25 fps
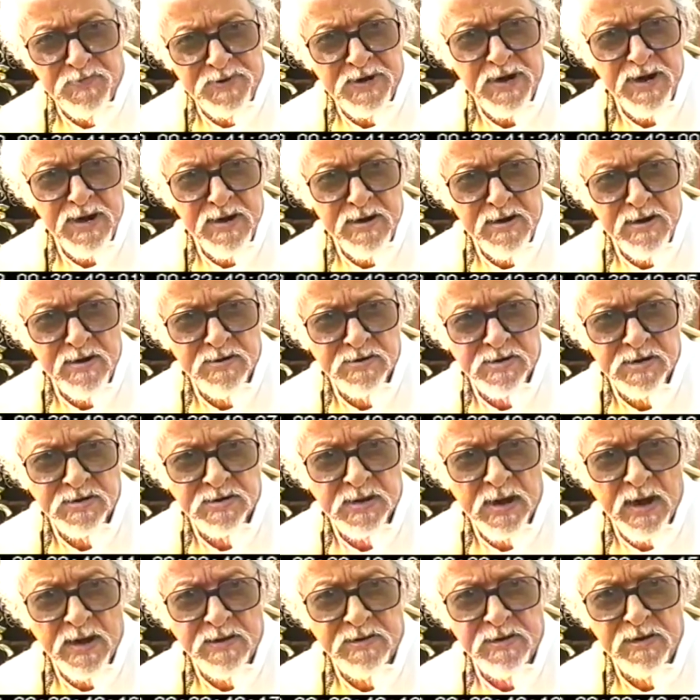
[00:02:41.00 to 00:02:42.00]
obtained in
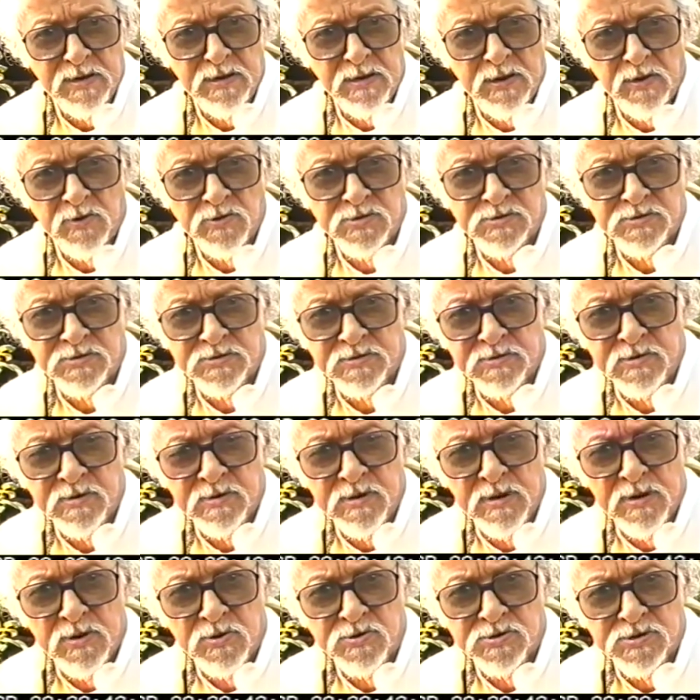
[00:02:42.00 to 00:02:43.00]
society in
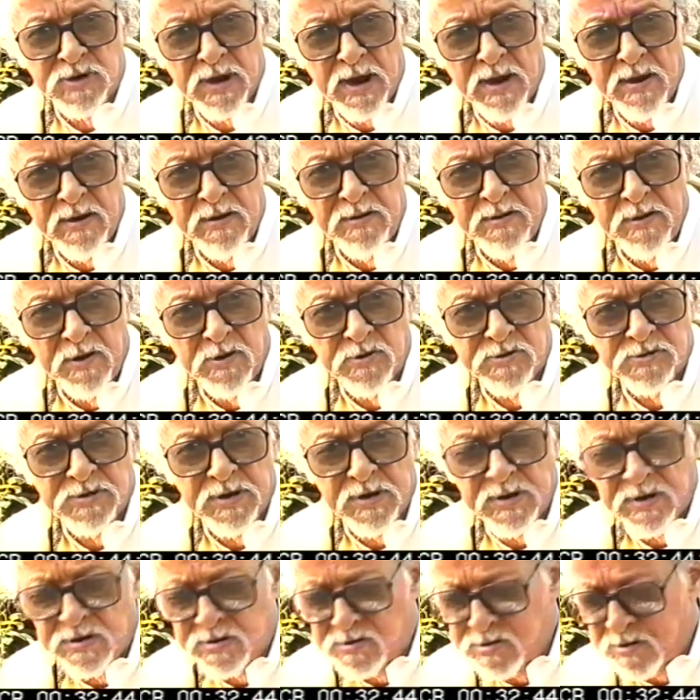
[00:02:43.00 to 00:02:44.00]

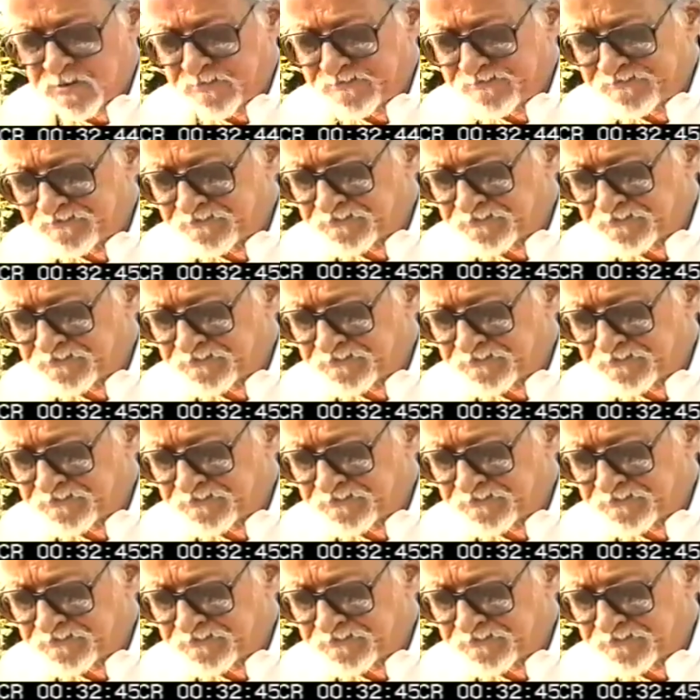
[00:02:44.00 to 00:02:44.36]
those days.